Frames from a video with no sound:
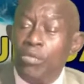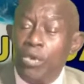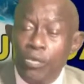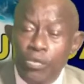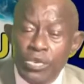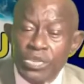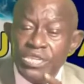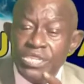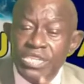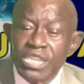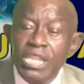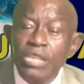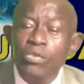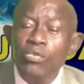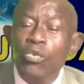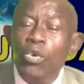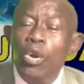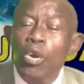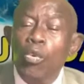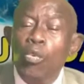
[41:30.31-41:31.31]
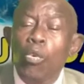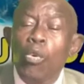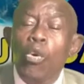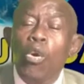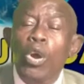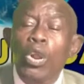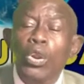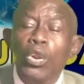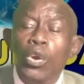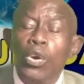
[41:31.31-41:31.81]
we still want
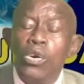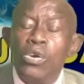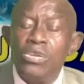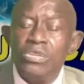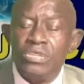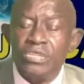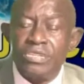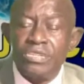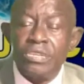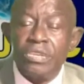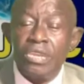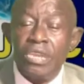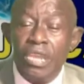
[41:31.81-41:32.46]
warlords